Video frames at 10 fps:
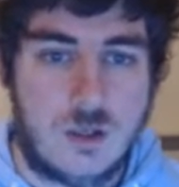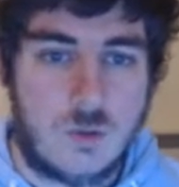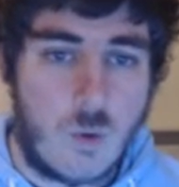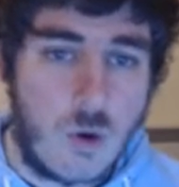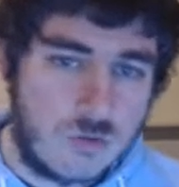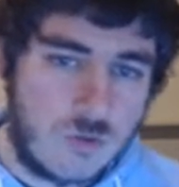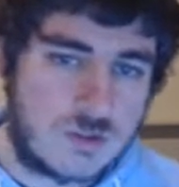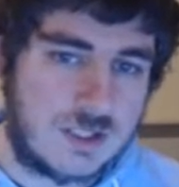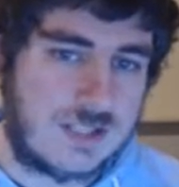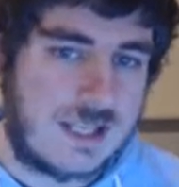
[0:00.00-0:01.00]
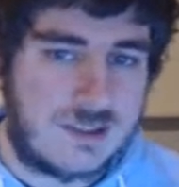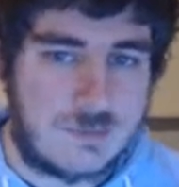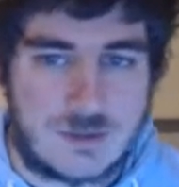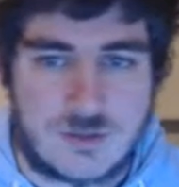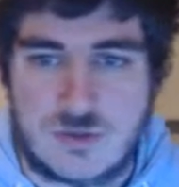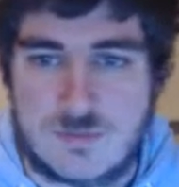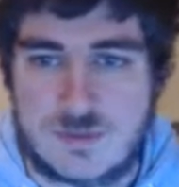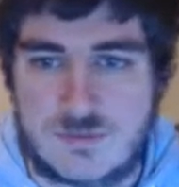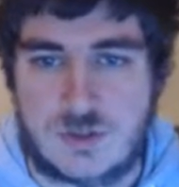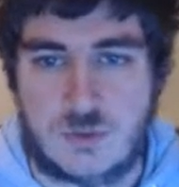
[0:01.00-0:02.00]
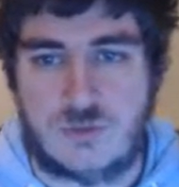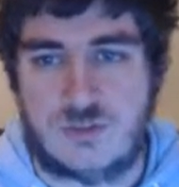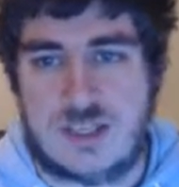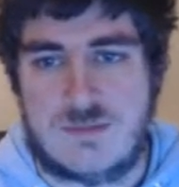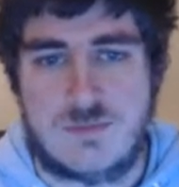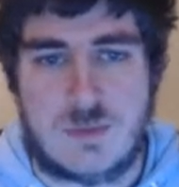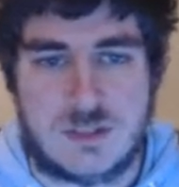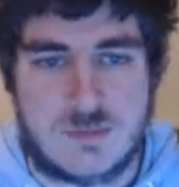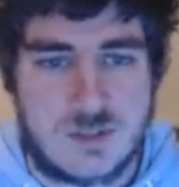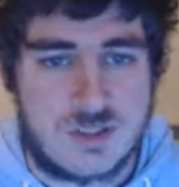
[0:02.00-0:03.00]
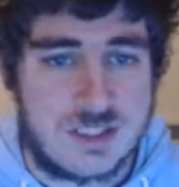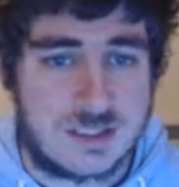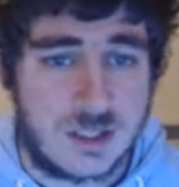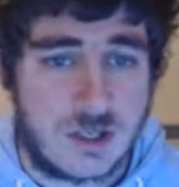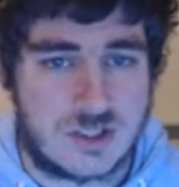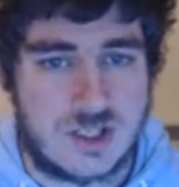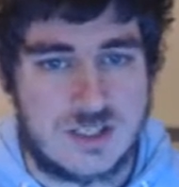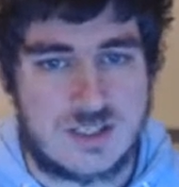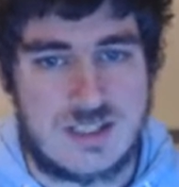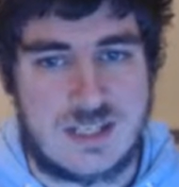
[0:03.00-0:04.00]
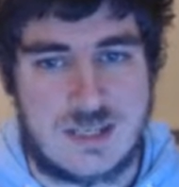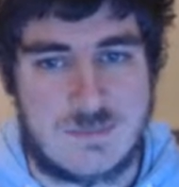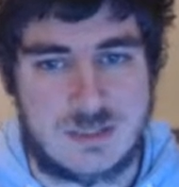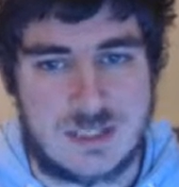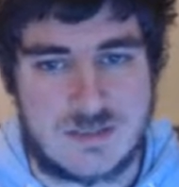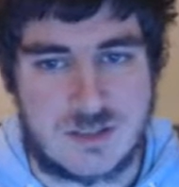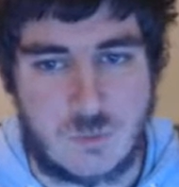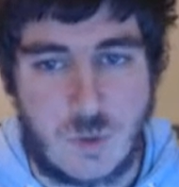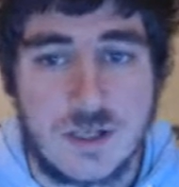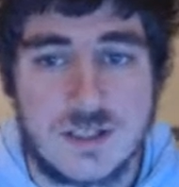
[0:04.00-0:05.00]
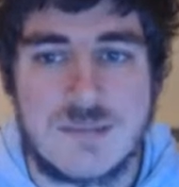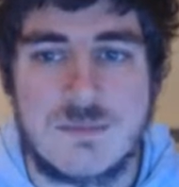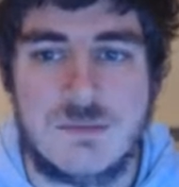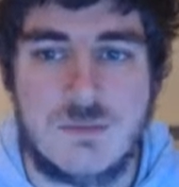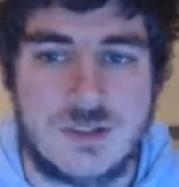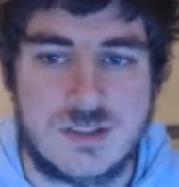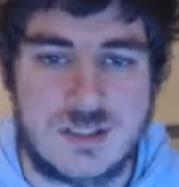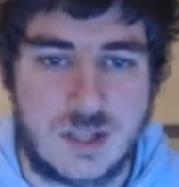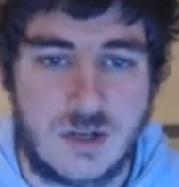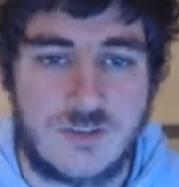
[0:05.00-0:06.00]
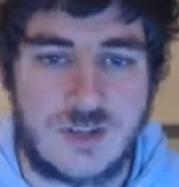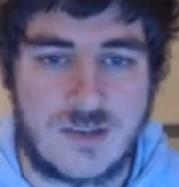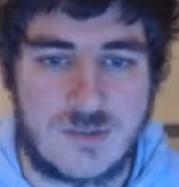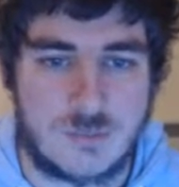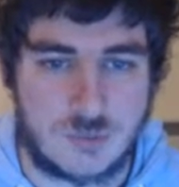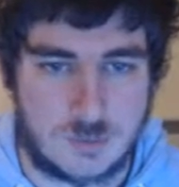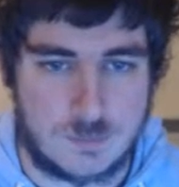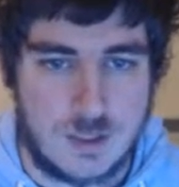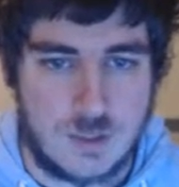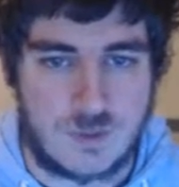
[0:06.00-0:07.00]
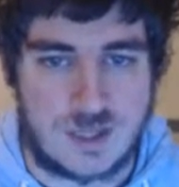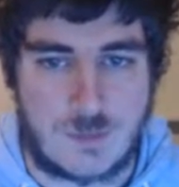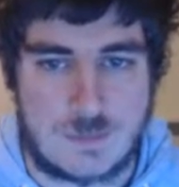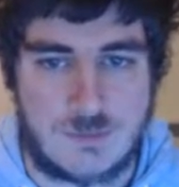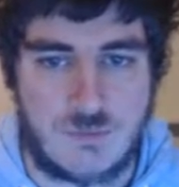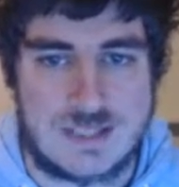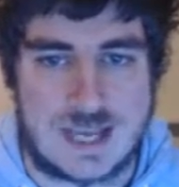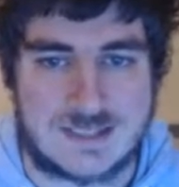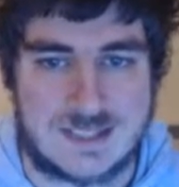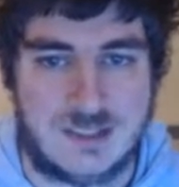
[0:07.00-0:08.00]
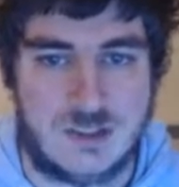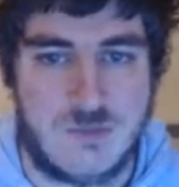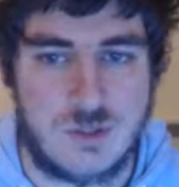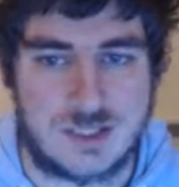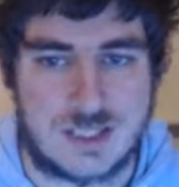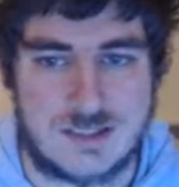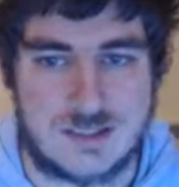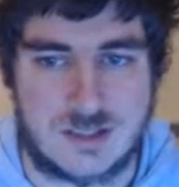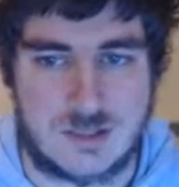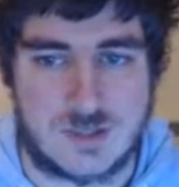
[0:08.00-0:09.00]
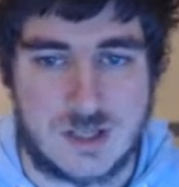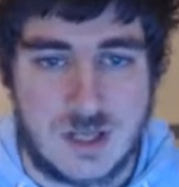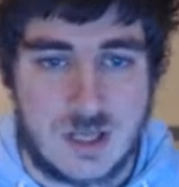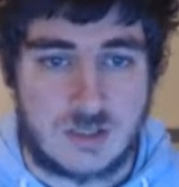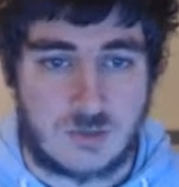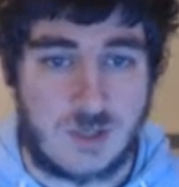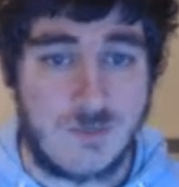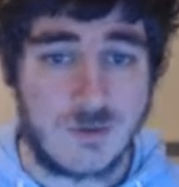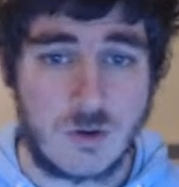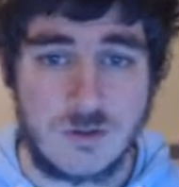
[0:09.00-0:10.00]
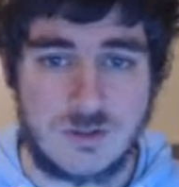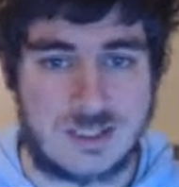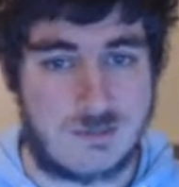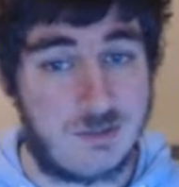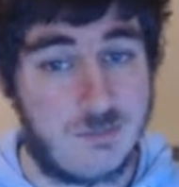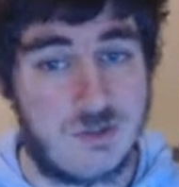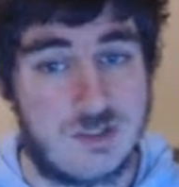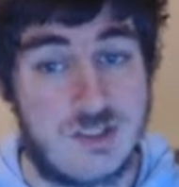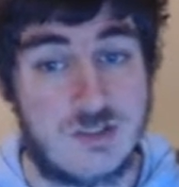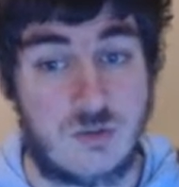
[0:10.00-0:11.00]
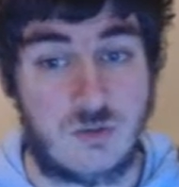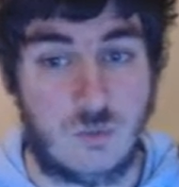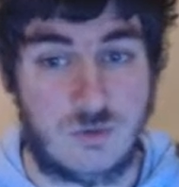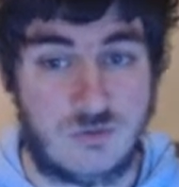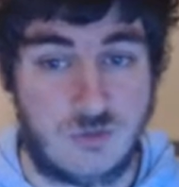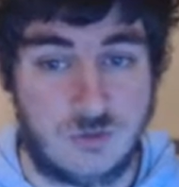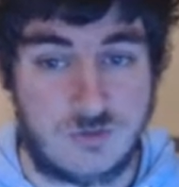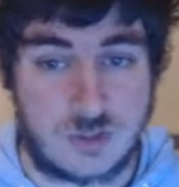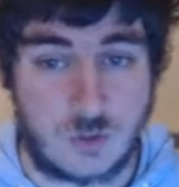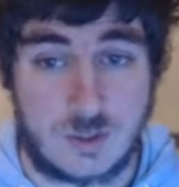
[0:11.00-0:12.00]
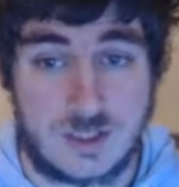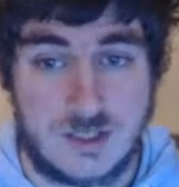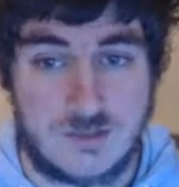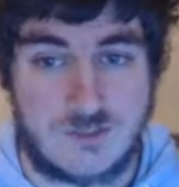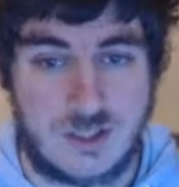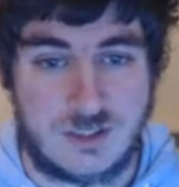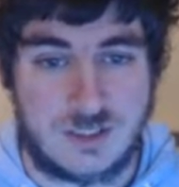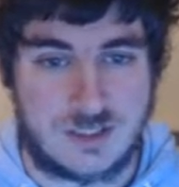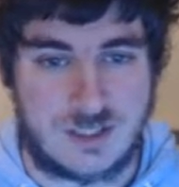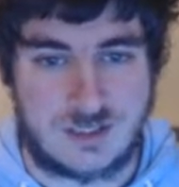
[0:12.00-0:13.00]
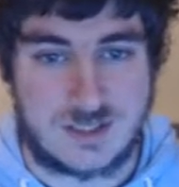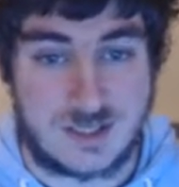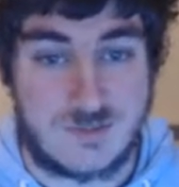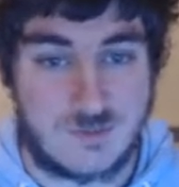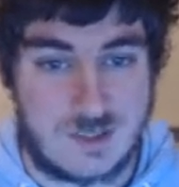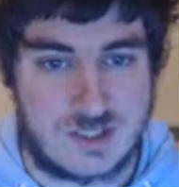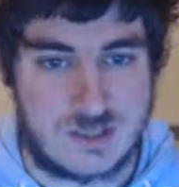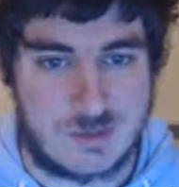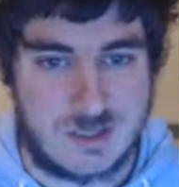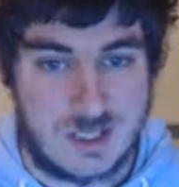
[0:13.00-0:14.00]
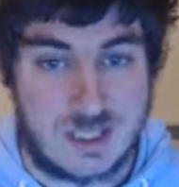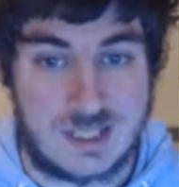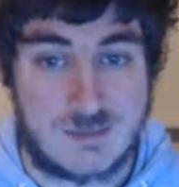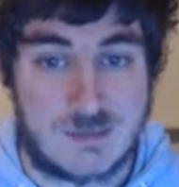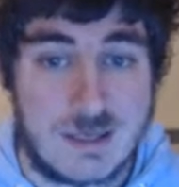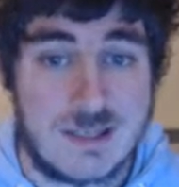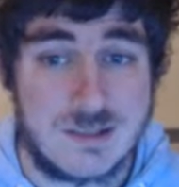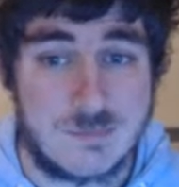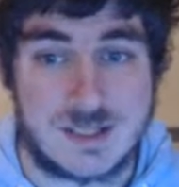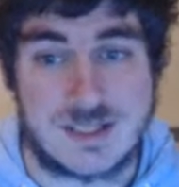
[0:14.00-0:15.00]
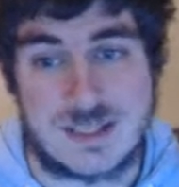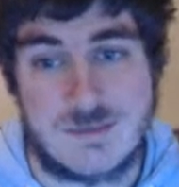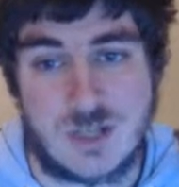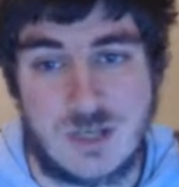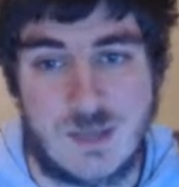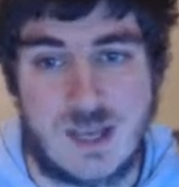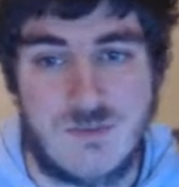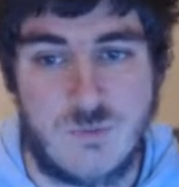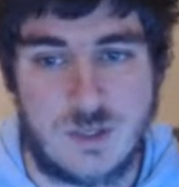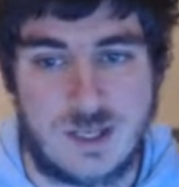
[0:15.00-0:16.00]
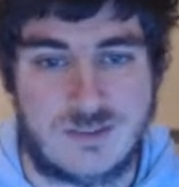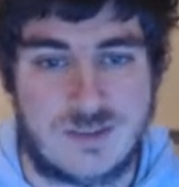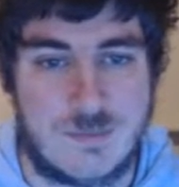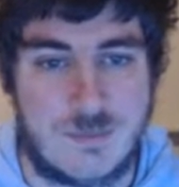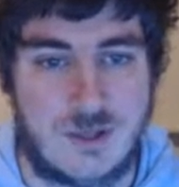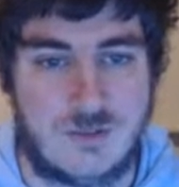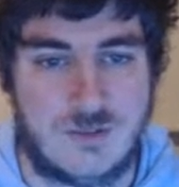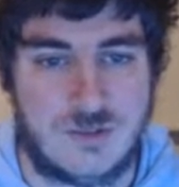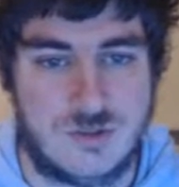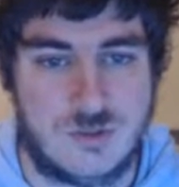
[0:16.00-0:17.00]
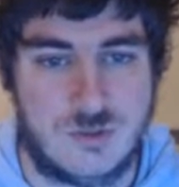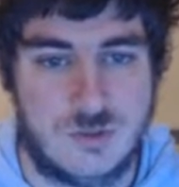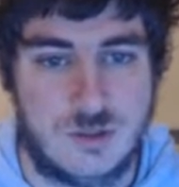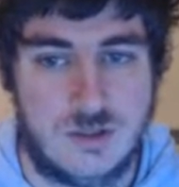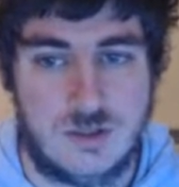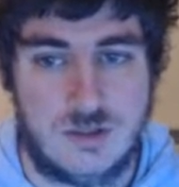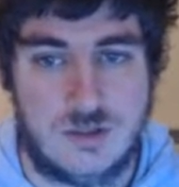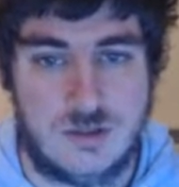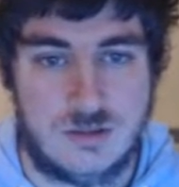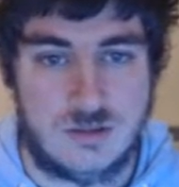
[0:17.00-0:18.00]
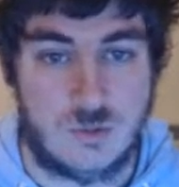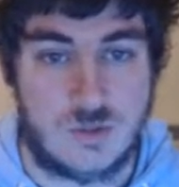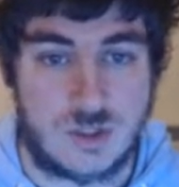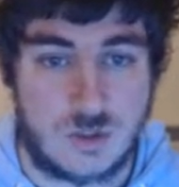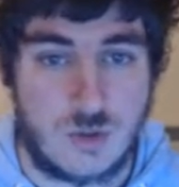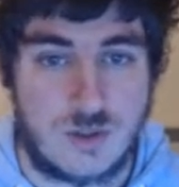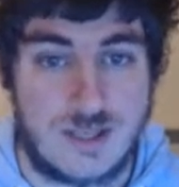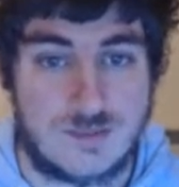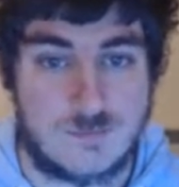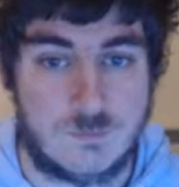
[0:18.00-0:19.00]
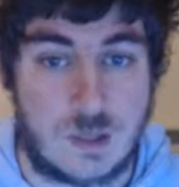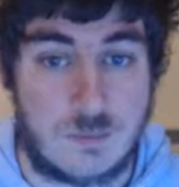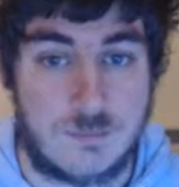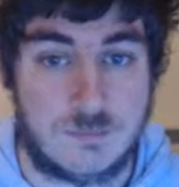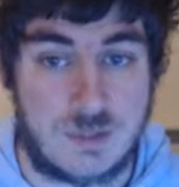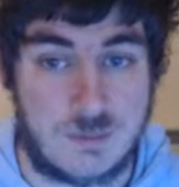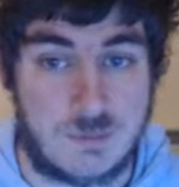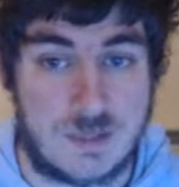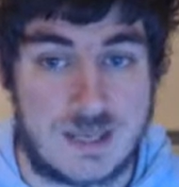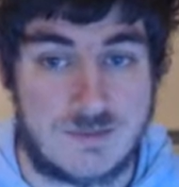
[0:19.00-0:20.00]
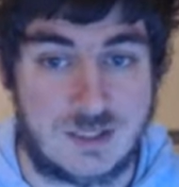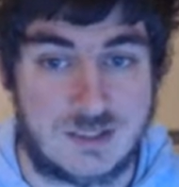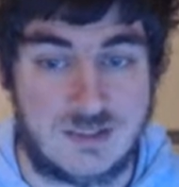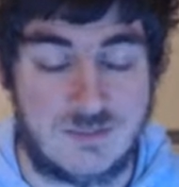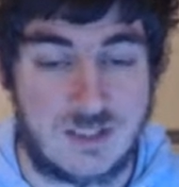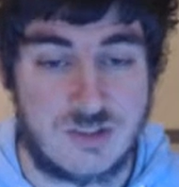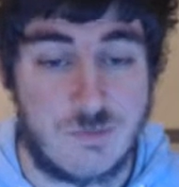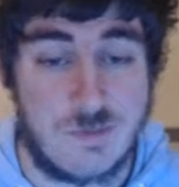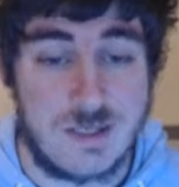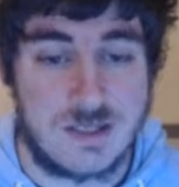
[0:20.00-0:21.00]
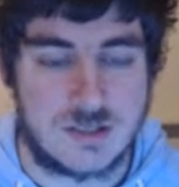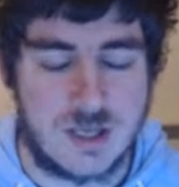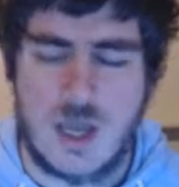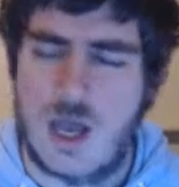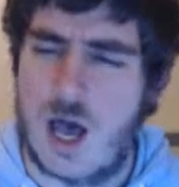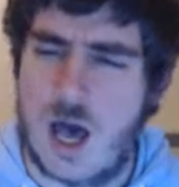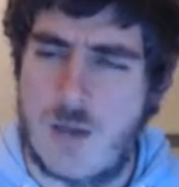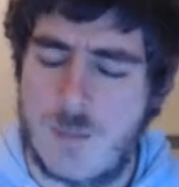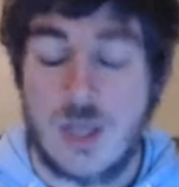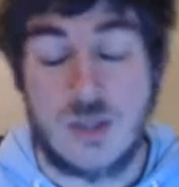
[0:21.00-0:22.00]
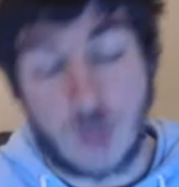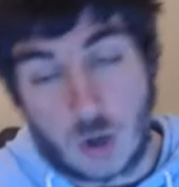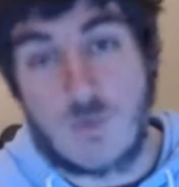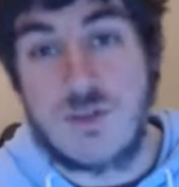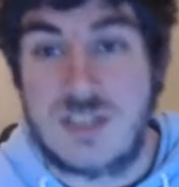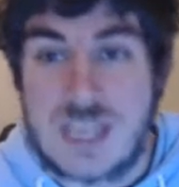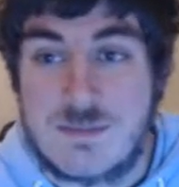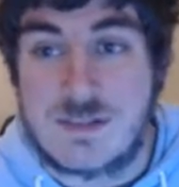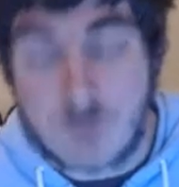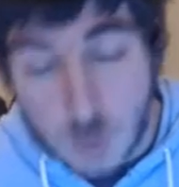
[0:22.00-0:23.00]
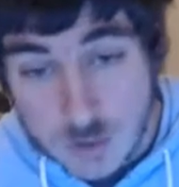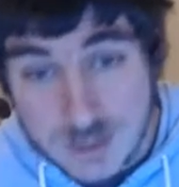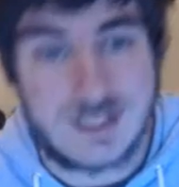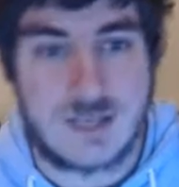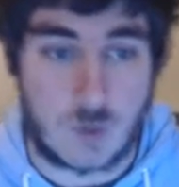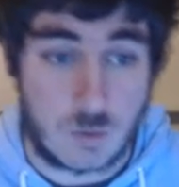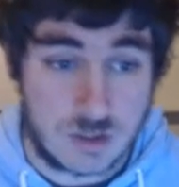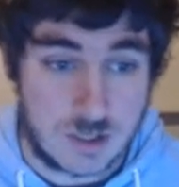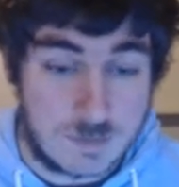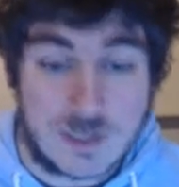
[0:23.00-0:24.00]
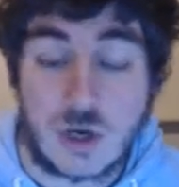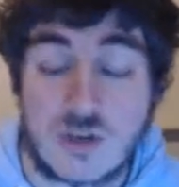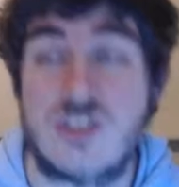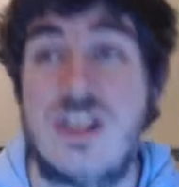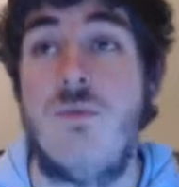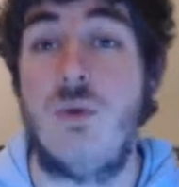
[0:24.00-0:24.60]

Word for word: Walke wrote at length about the treatment of ghost games by the community at large, saying that he believes that the wider gaming community does have a problem with how people react and communicate at times. Don't get me wrong, the game community is also one full of joy, fun, kindness and friendship. It can be amazing, but at the same time, everyone has their part to do to ensure that, well, people behave like civilized human beings. Um, not when your game is broken, they won't, because they will